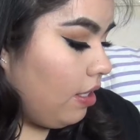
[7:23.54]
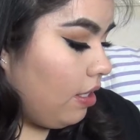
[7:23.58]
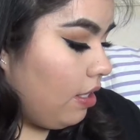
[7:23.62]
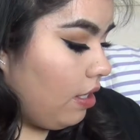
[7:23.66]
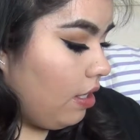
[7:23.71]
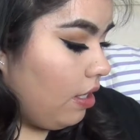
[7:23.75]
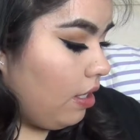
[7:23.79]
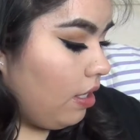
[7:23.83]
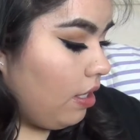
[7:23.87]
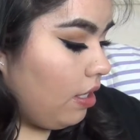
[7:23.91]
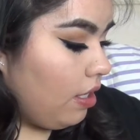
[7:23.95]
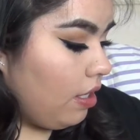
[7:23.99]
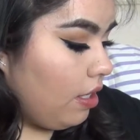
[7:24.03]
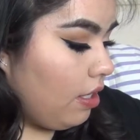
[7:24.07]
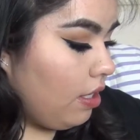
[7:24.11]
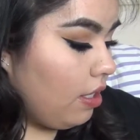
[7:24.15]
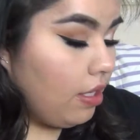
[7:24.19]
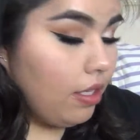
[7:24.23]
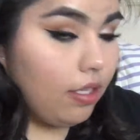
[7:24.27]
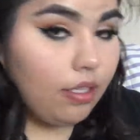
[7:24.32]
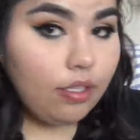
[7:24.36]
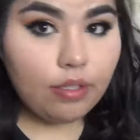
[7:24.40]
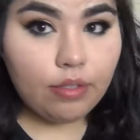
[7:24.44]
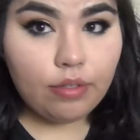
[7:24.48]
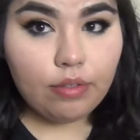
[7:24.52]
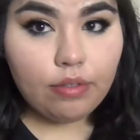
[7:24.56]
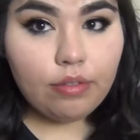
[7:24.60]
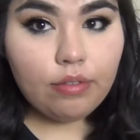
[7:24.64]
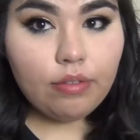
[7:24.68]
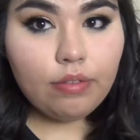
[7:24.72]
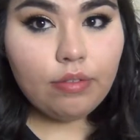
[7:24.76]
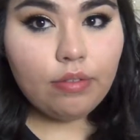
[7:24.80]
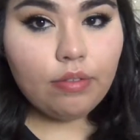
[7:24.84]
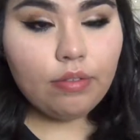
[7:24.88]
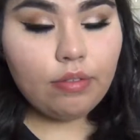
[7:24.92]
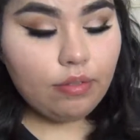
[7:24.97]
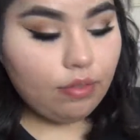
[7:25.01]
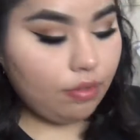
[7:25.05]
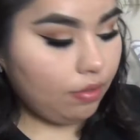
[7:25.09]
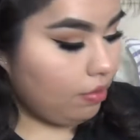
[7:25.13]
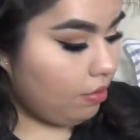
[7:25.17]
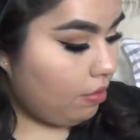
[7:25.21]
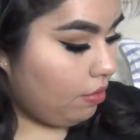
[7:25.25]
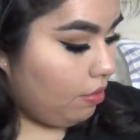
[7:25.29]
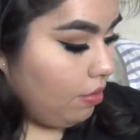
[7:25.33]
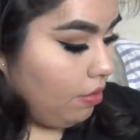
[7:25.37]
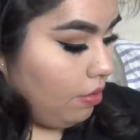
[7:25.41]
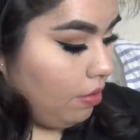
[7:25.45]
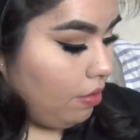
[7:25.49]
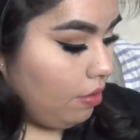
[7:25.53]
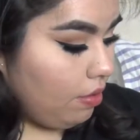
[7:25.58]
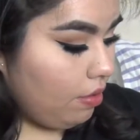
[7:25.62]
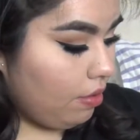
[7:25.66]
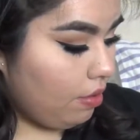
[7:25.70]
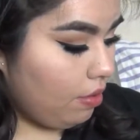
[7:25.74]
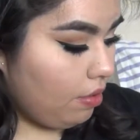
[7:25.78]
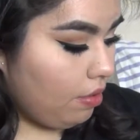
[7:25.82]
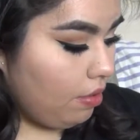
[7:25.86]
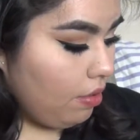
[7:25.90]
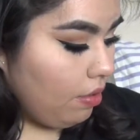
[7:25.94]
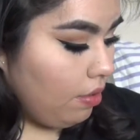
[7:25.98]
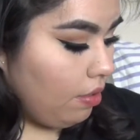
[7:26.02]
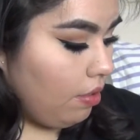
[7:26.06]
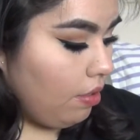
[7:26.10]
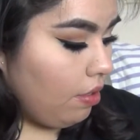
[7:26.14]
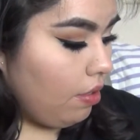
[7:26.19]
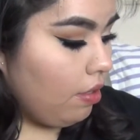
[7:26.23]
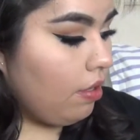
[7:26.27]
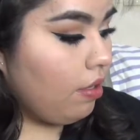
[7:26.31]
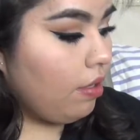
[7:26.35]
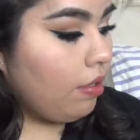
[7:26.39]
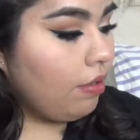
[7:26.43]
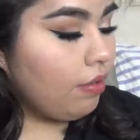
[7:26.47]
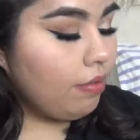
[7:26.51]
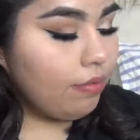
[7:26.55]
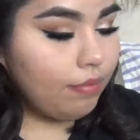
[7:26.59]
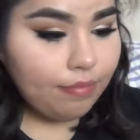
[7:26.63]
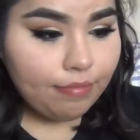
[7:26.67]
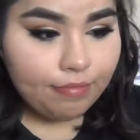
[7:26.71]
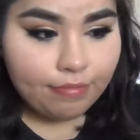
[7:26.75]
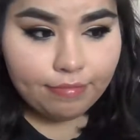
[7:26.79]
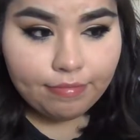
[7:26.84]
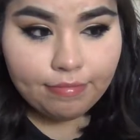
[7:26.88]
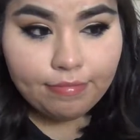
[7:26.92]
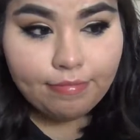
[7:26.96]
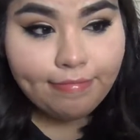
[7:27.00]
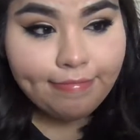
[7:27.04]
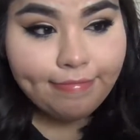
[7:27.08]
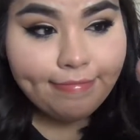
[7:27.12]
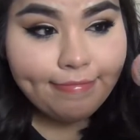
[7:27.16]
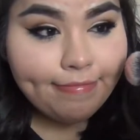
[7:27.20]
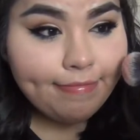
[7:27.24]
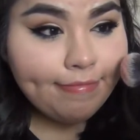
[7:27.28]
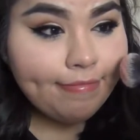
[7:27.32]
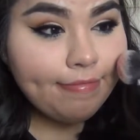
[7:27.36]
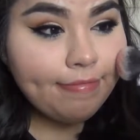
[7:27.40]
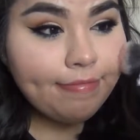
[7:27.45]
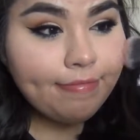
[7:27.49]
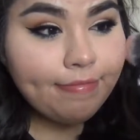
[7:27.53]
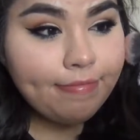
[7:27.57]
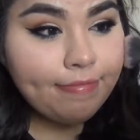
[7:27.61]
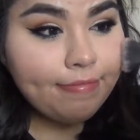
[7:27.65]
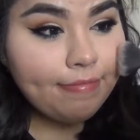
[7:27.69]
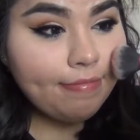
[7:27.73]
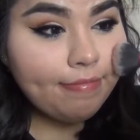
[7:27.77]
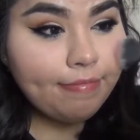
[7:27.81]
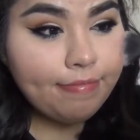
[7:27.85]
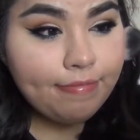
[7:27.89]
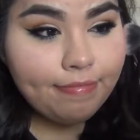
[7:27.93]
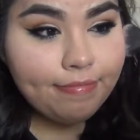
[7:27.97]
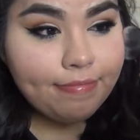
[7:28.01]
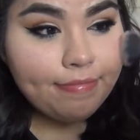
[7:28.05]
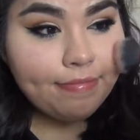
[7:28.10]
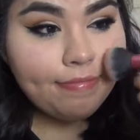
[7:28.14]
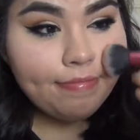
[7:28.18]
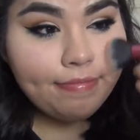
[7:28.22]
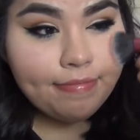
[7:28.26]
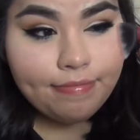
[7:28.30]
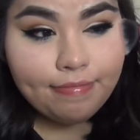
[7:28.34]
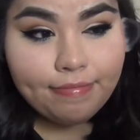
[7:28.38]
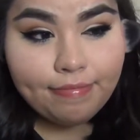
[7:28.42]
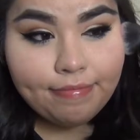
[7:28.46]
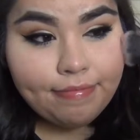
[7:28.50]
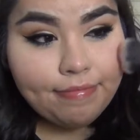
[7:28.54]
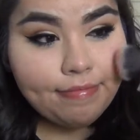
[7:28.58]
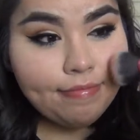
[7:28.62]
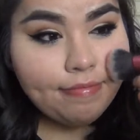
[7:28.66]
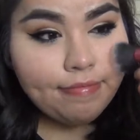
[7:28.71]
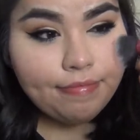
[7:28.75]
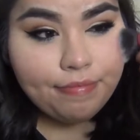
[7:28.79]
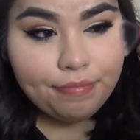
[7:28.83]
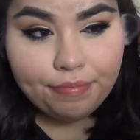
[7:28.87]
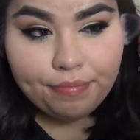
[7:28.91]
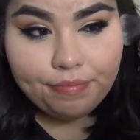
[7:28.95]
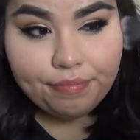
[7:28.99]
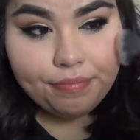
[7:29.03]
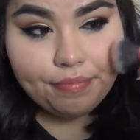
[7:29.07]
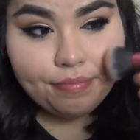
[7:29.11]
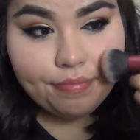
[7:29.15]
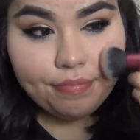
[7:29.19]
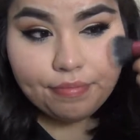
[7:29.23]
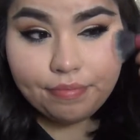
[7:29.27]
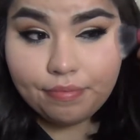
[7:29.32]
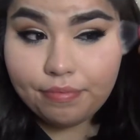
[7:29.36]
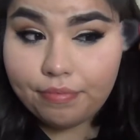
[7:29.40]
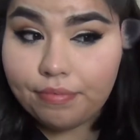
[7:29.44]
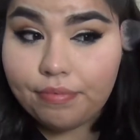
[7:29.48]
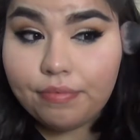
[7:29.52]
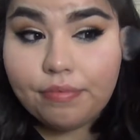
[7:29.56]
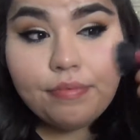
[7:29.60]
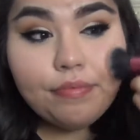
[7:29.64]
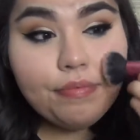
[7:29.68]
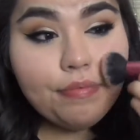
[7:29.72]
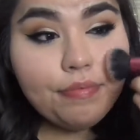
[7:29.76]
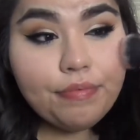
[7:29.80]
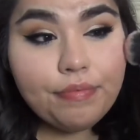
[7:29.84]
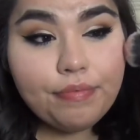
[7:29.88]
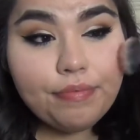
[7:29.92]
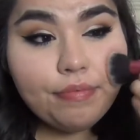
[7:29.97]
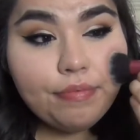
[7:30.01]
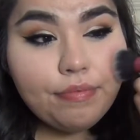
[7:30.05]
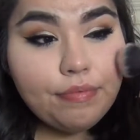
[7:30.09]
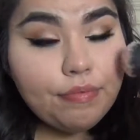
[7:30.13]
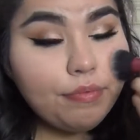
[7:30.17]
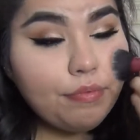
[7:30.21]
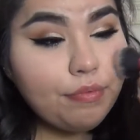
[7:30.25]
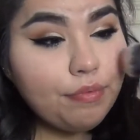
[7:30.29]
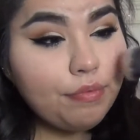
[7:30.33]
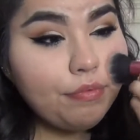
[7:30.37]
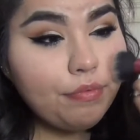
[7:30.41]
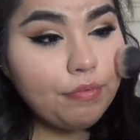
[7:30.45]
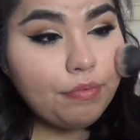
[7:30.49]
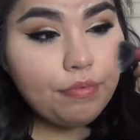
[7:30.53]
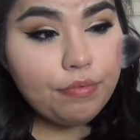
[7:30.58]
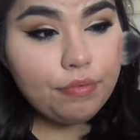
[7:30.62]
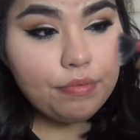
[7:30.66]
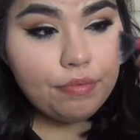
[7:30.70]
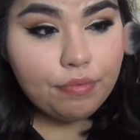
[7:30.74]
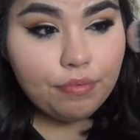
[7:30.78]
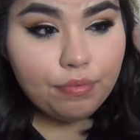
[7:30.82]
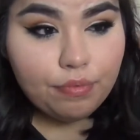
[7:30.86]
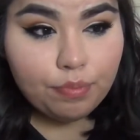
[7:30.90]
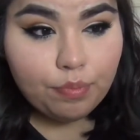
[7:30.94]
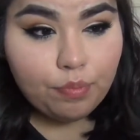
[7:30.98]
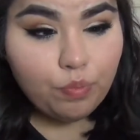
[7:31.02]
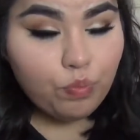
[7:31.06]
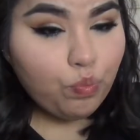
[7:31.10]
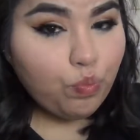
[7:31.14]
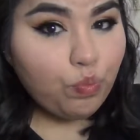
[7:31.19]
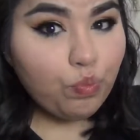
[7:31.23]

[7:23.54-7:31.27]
[no speech]